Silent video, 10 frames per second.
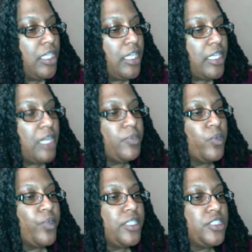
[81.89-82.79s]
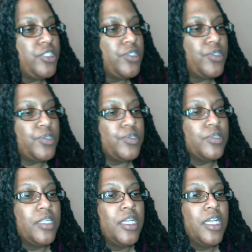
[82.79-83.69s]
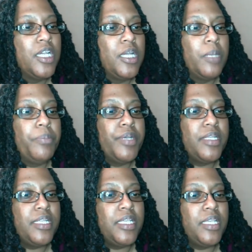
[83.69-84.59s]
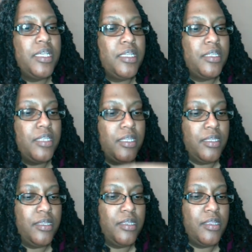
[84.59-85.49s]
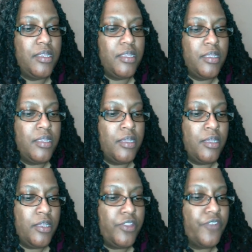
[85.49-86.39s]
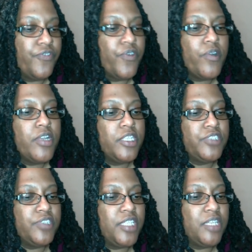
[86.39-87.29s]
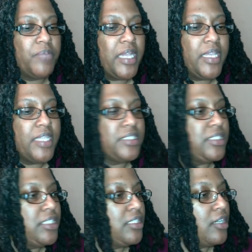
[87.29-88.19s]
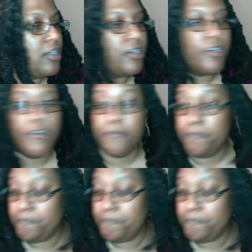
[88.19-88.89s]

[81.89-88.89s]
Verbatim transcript: And I'm going to put in the four hundred gigabyte S D card